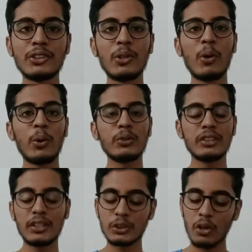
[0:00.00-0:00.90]
So
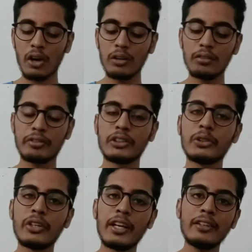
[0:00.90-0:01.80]
that's all for
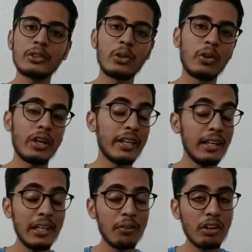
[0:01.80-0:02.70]
today. So I
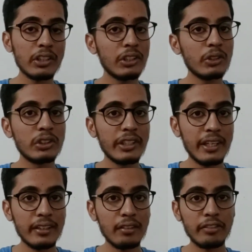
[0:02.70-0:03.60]
really wanted to
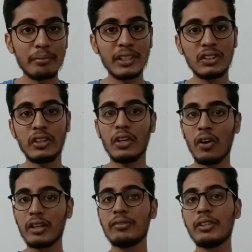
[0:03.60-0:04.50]
share information
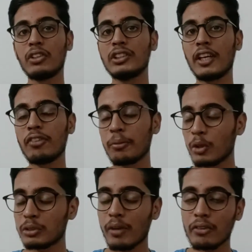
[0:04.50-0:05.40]
regarding Vivo Z1
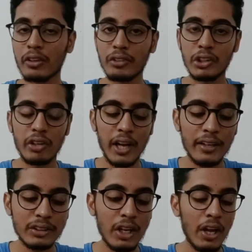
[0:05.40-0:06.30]
Pro smartphone with you
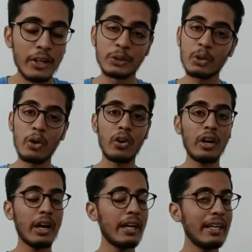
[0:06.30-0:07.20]
guys.
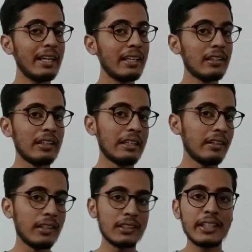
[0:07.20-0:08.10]
So I
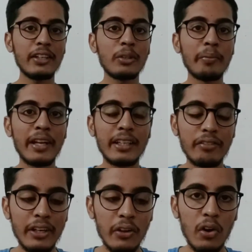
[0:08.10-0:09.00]
decided to make
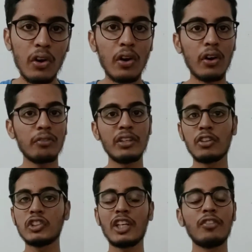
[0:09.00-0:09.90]
a video on
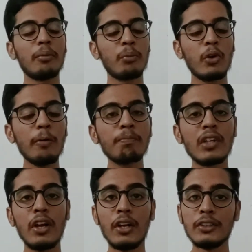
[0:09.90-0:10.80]
Vivo Z1 Pro.
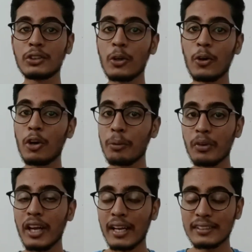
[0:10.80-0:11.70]
So
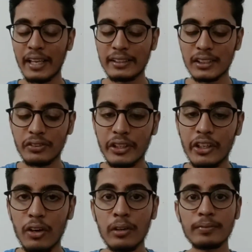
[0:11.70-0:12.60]
hope you guys like this
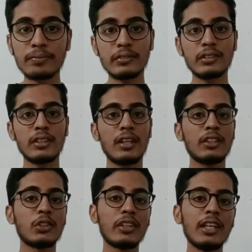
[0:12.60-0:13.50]
video.
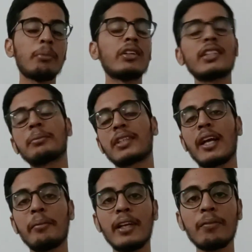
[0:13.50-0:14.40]
So keep on
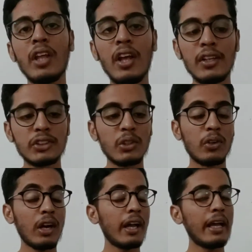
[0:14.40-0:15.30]
subscribing.
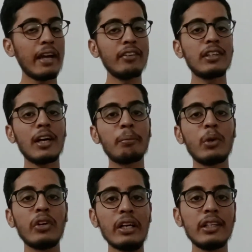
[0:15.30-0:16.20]
So I haven't
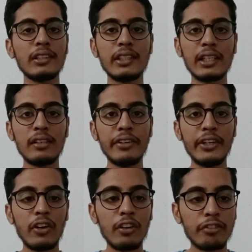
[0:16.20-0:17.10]
uploaded a single
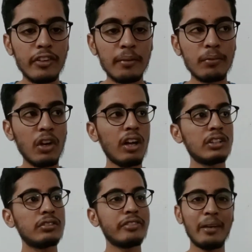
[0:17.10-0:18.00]
video from
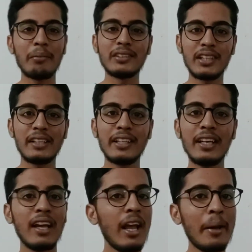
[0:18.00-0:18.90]
last 5 months, I
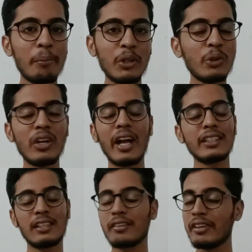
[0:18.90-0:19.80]
think, but you
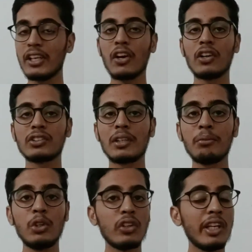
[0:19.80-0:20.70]
guys are very
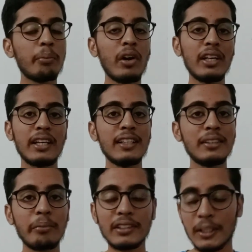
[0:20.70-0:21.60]
awesome. You keep on
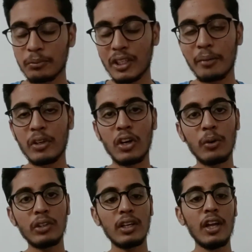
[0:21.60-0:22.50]
increasing my subscriber
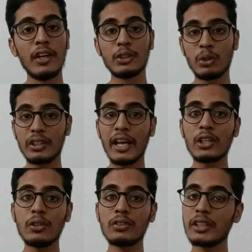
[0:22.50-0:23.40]
count. So
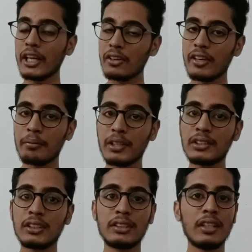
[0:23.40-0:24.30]
thank you very
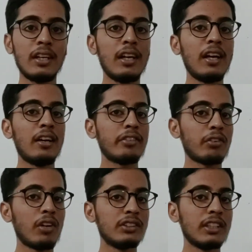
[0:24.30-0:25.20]
much
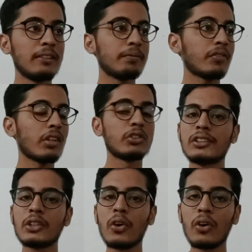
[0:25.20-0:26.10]
for watching.
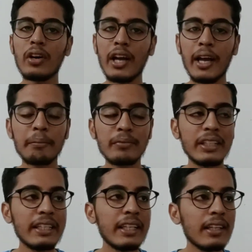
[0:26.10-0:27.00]
So I'm
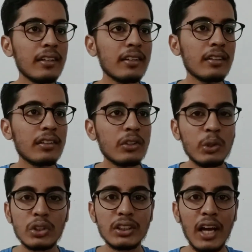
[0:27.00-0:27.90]
thinking
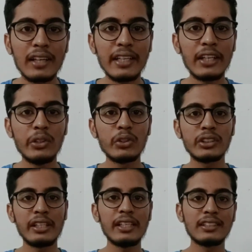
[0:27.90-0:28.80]
to start a new
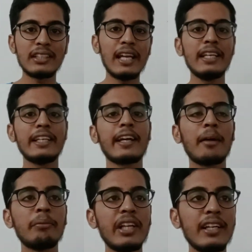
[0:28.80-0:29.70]
series, Daily
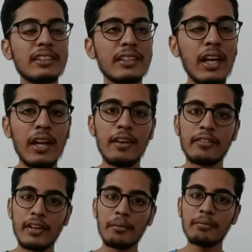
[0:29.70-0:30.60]
Tech Updates,
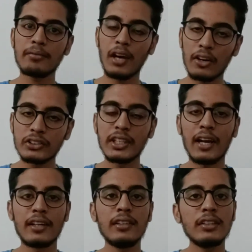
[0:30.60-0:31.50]
from our
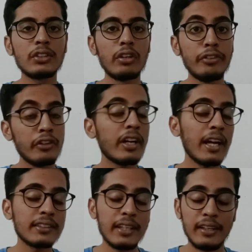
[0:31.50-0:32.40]
channel. So if you
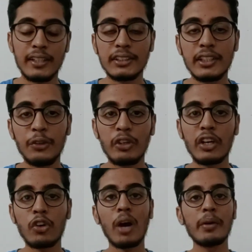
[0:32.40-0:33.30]
guys are interested, you
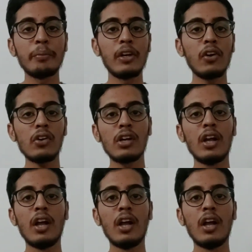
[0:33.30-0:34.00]
can comment below.